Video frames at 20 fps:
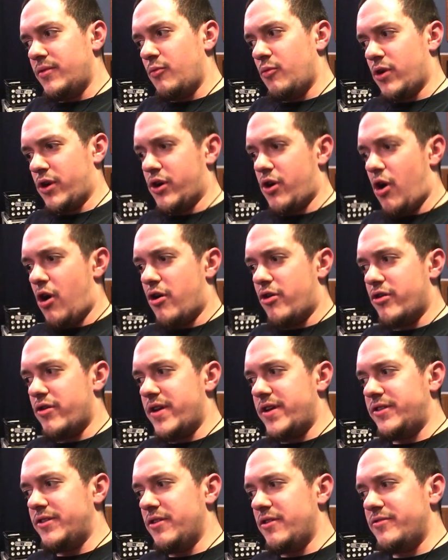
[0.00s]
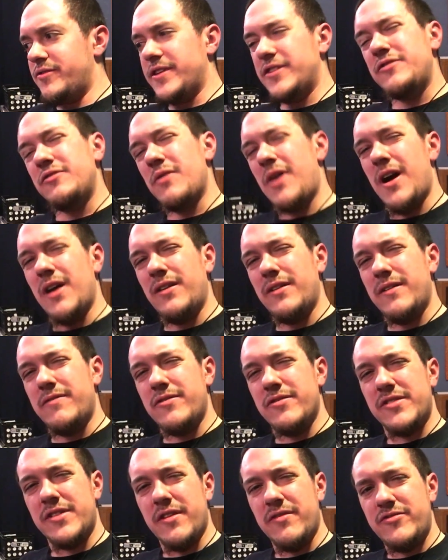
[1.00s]
work harder and don't think too highly of
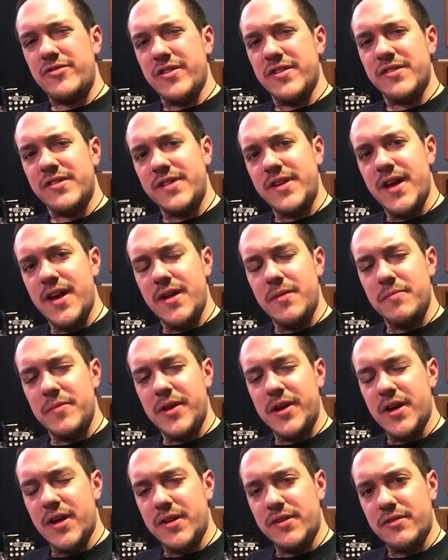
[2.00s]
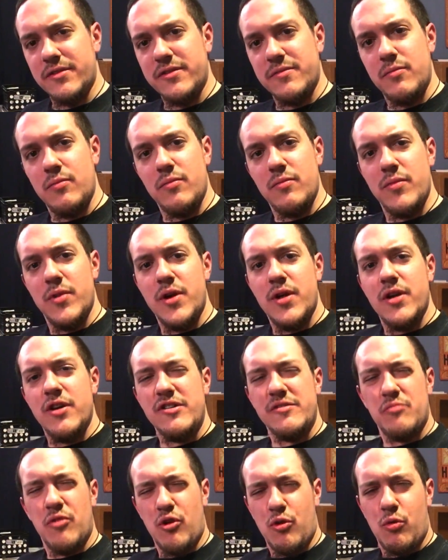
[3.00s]
yourself just yet, because
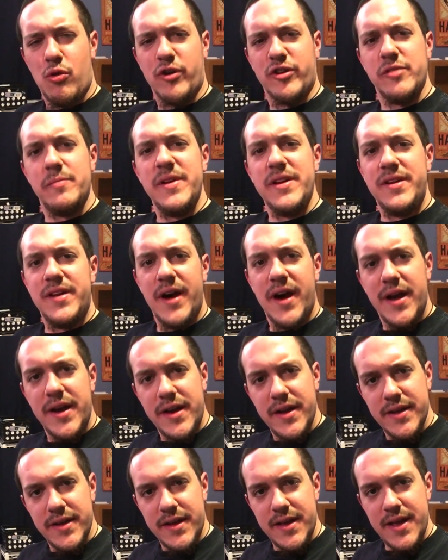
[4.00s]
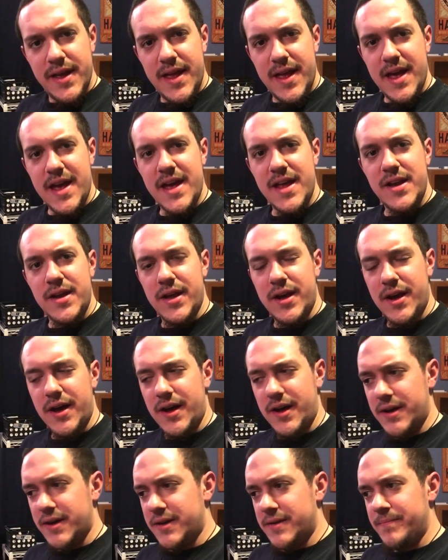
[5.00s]
there's more work to be done. And
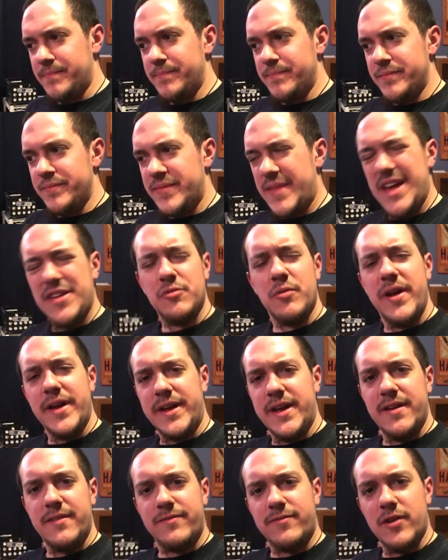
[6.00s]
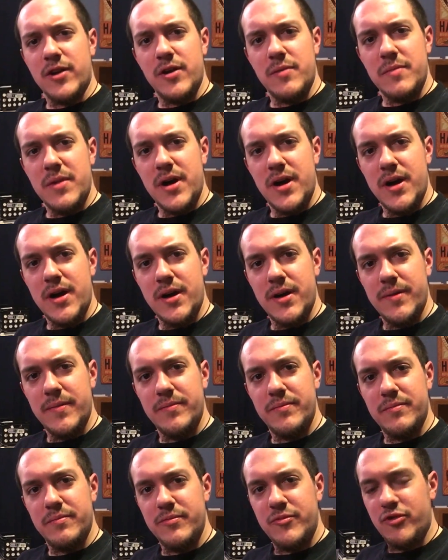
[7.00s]
that's what I get from
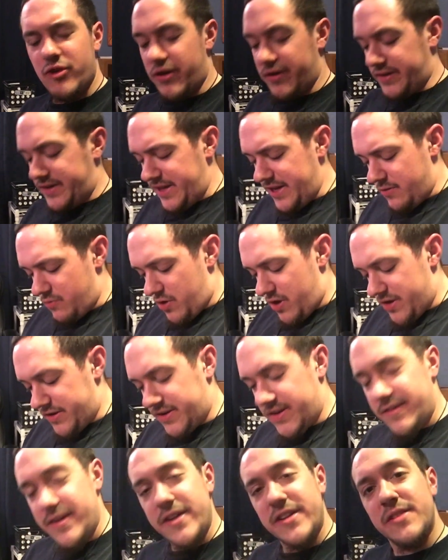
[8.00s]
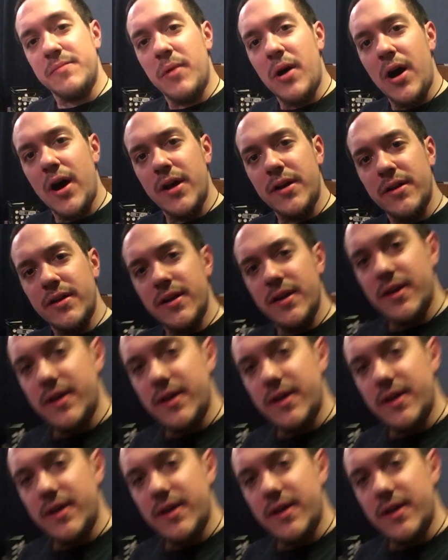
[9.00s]
drawing Tiwaz in that spot.